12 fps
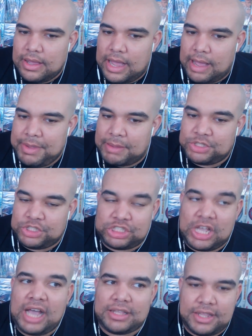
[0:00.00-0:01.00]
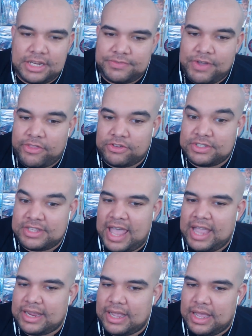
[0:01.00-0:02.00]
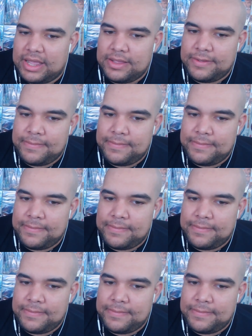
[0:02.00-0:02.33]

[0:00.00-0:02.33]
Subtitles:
I mean, I'm shocked that his father's that guy.